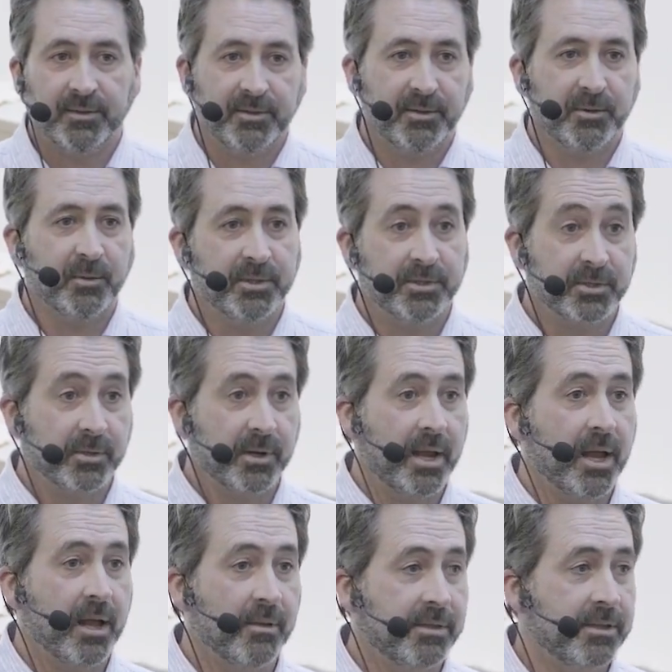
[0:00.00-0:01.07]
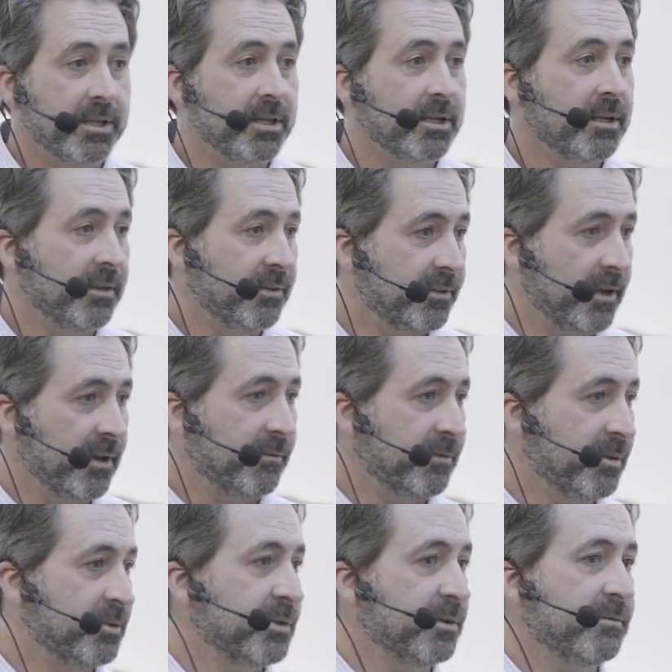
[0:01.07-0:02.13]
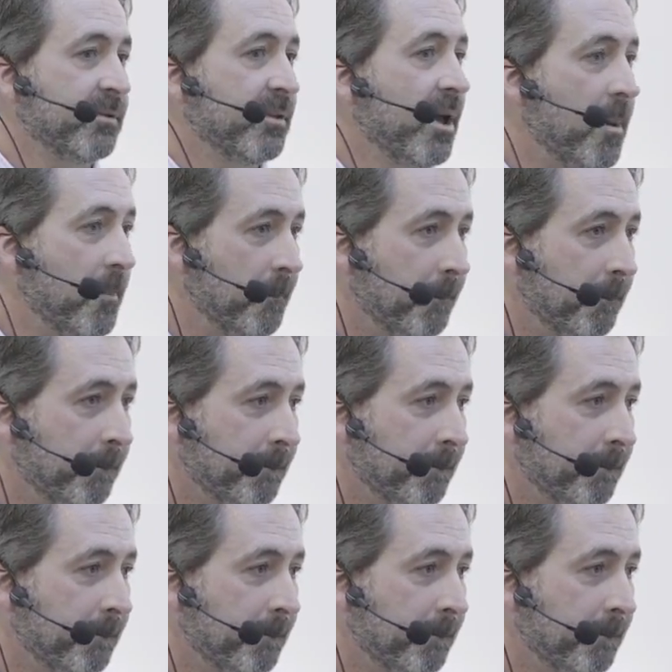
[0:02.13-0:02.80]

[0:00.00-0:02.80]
to ensure a healthy and safe future for them.